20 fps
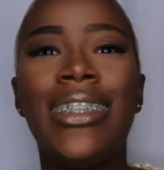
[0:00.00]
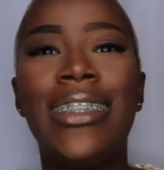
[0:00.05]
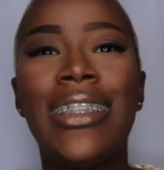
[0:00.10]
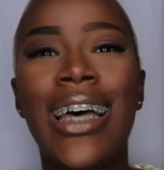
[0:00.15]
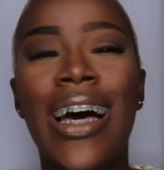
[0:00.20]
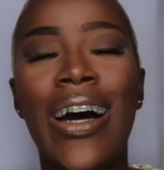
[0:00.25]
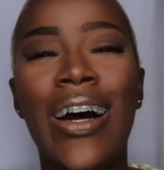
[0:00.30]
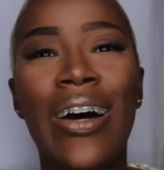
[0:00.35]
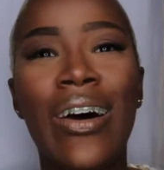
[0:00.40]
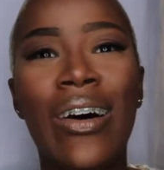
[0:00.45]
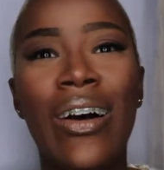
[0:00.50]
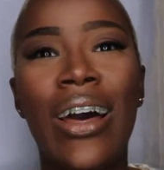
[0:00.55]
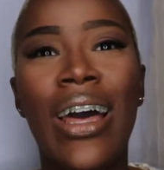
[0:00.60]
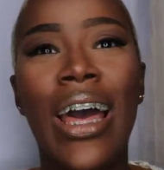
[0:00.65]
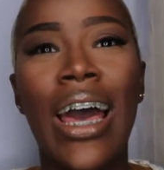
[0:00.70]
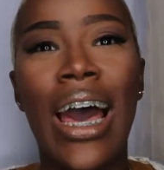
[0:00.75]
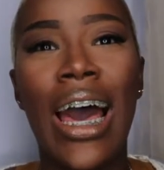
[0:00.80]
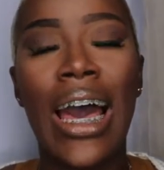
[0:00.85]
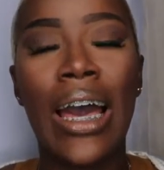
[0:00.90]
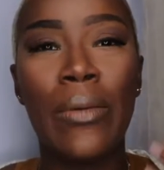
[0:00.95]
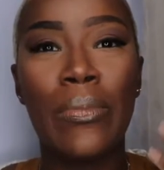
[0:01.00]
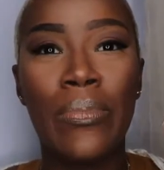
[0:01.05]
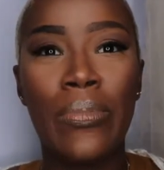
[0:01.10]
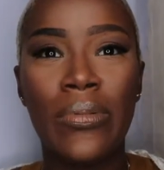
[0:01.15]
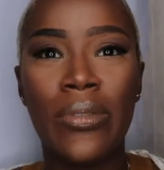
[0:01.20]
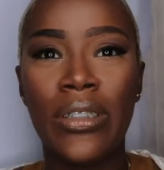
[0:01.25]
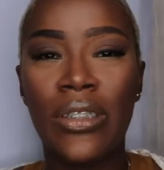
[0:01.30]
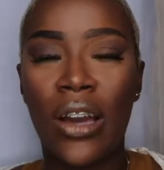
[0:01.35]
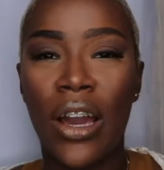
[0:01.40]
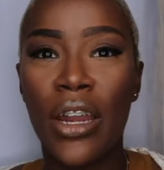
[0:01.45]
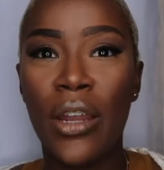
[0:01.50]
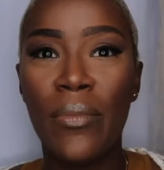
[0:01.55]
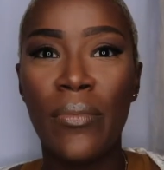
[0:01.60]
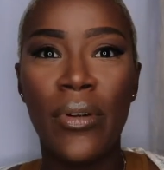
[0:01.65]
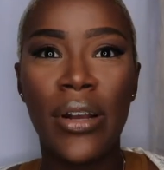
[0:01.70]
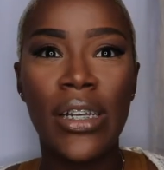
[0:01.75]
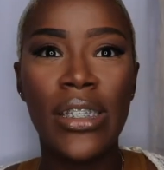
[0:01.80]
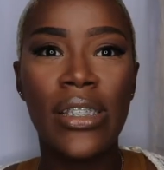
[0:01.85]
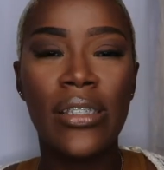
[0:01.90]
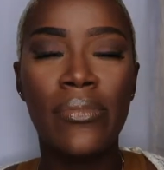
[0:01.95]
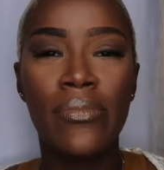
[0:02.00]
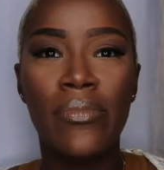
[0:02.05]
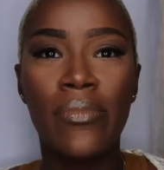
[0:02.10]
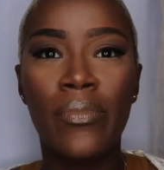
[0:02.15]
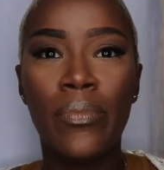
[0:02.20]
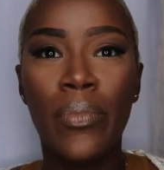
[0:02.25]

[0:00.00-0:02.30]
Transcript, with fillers: So I started breast